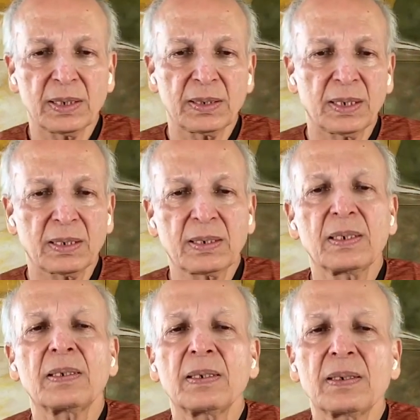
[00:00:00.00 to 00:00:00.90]
dark
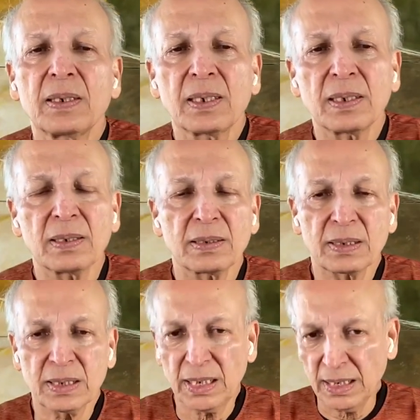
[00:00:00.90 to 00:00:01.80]

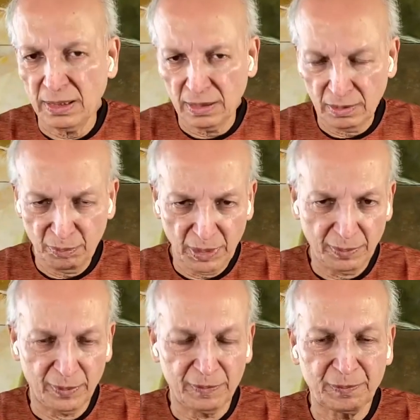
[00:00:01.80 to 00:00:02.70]
skin people.